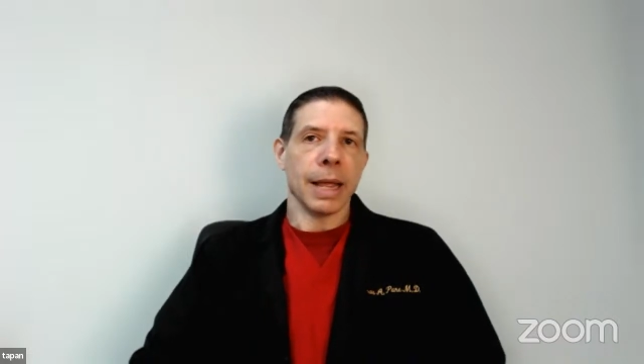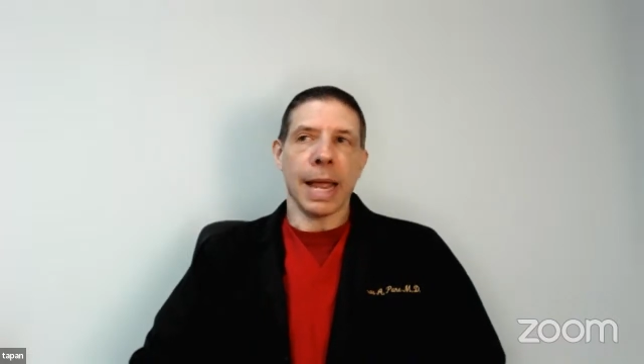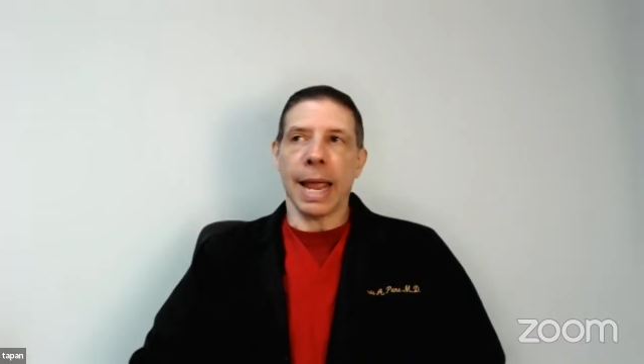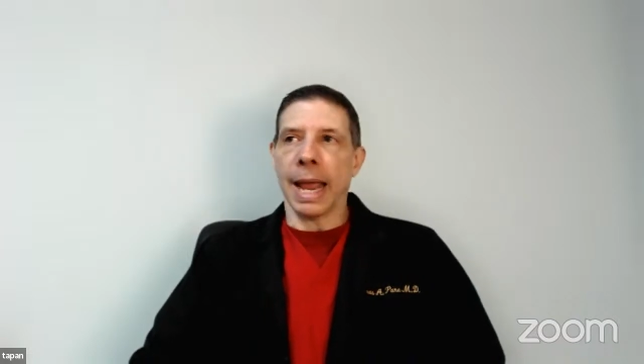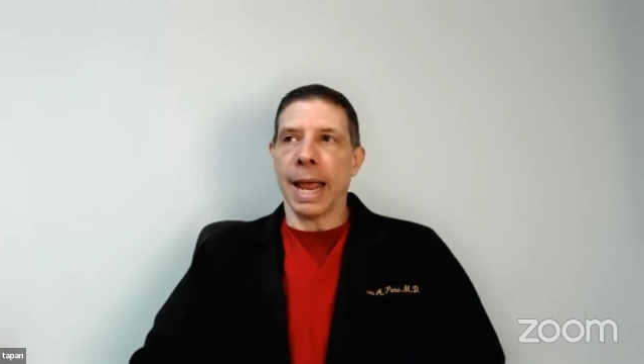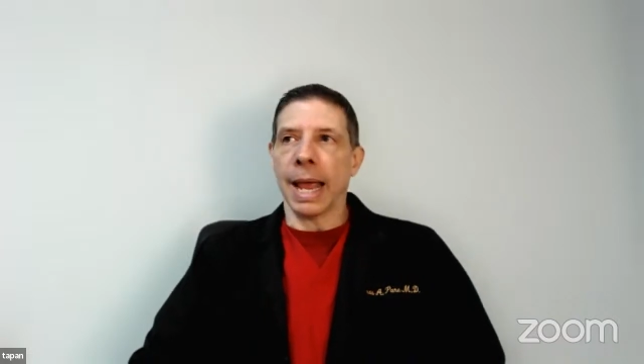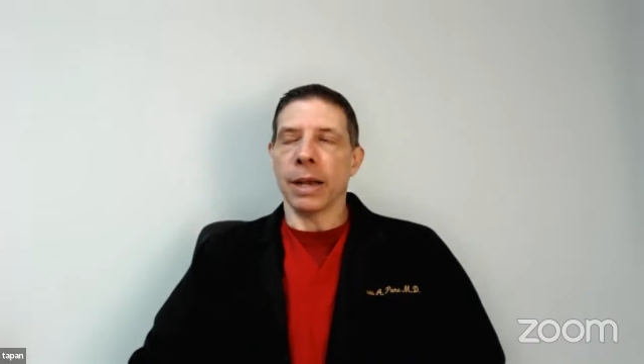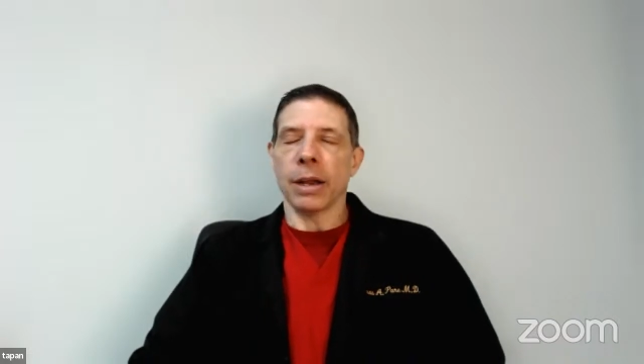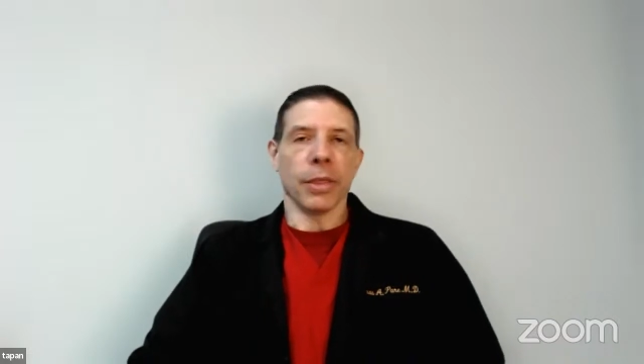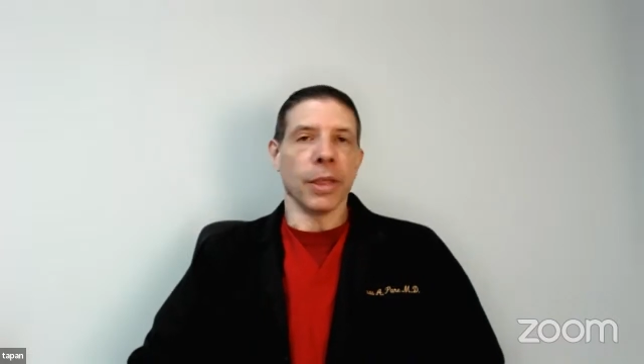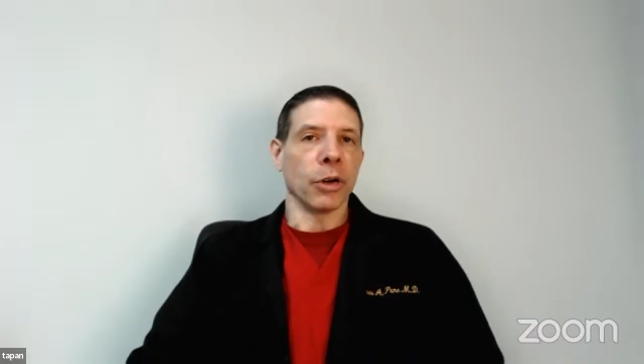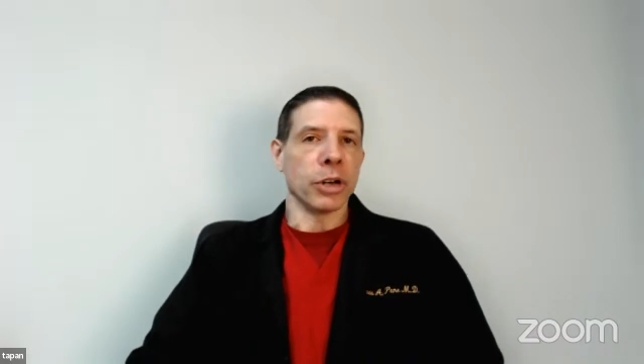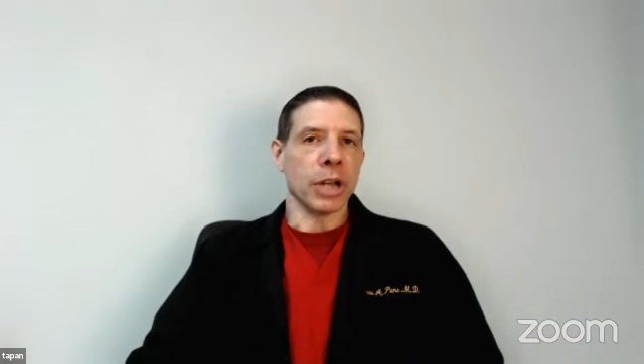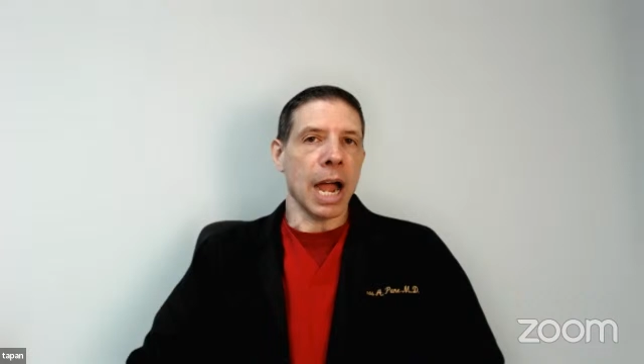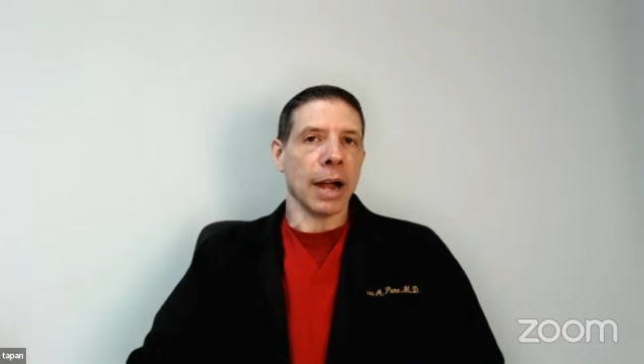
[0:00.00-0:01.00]
And
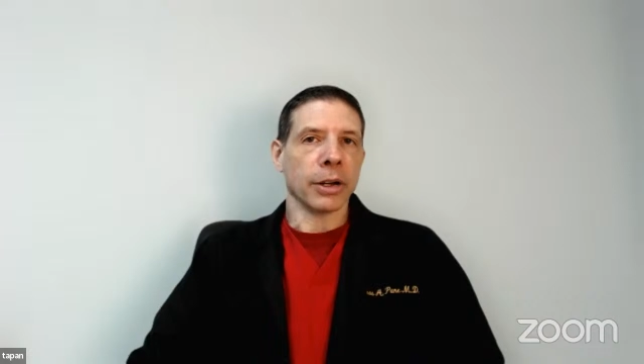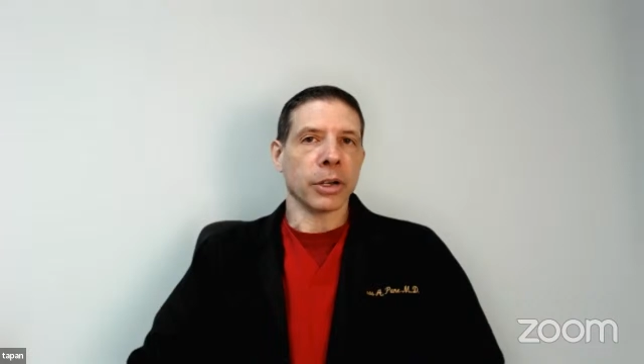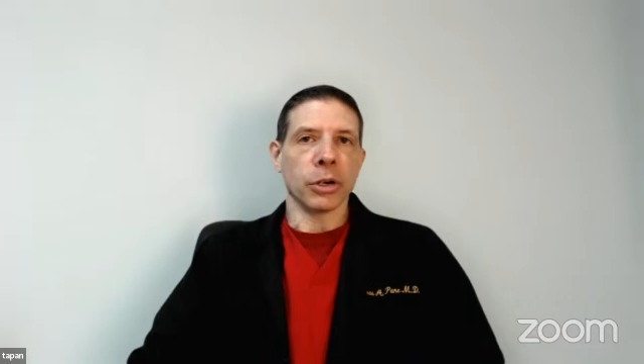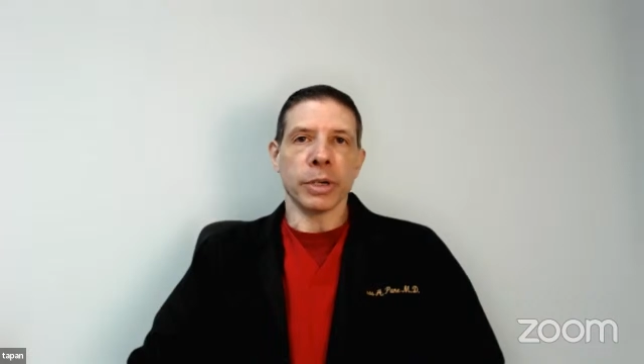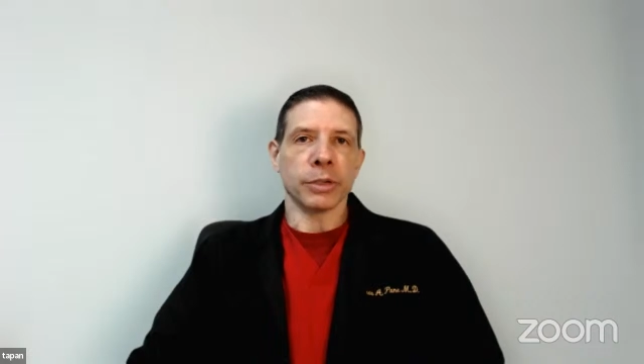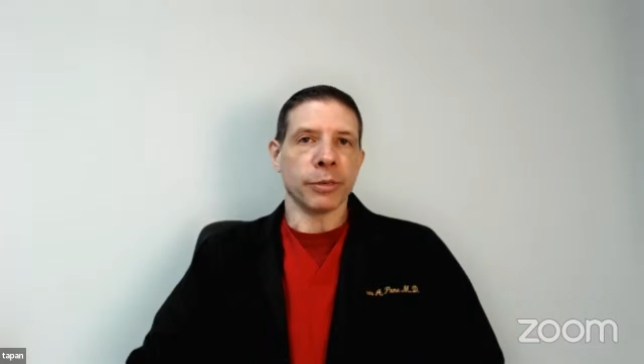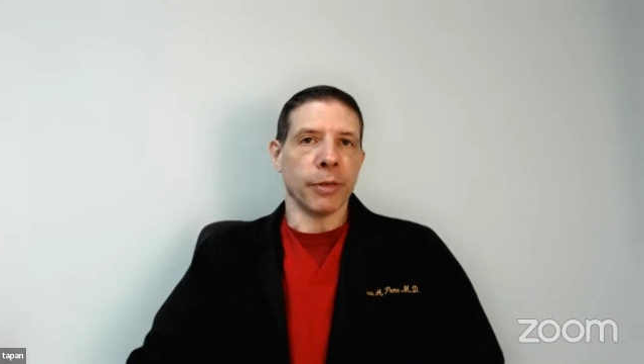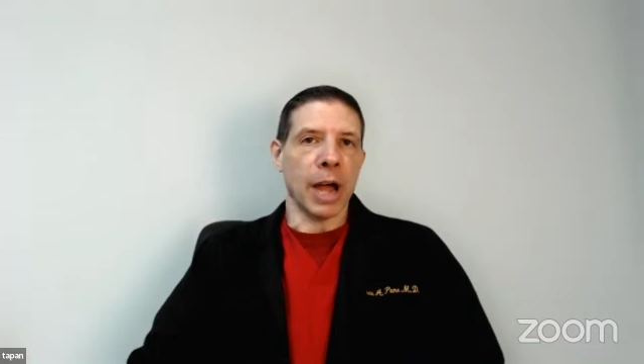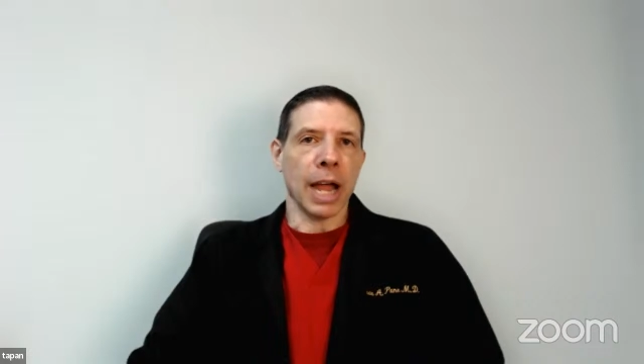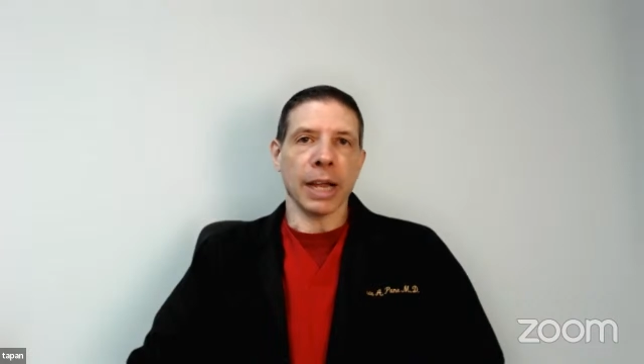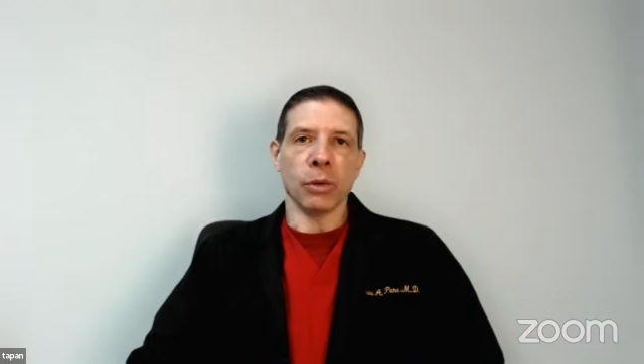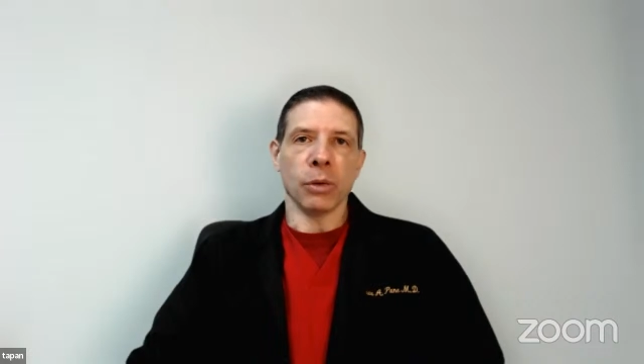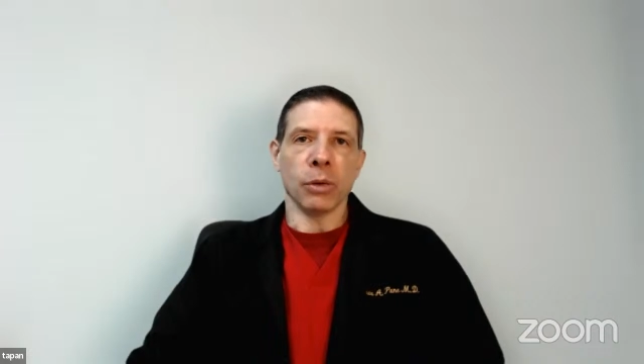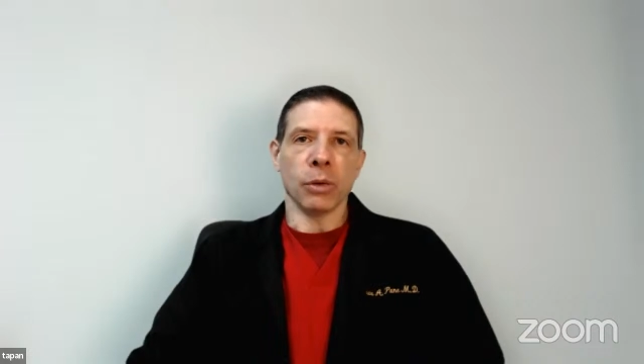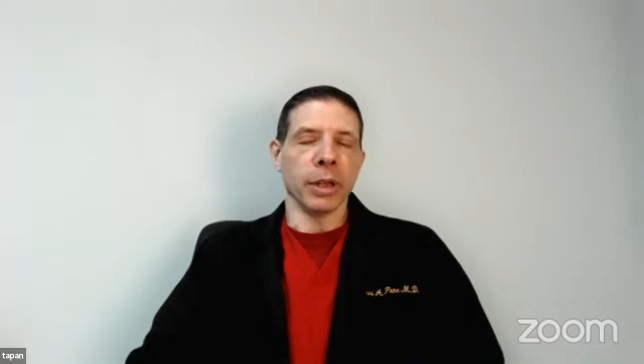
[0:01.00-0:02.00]
their doctor is
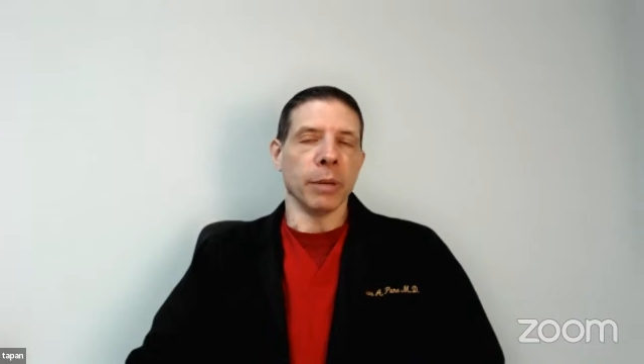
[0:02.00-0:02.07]
fine with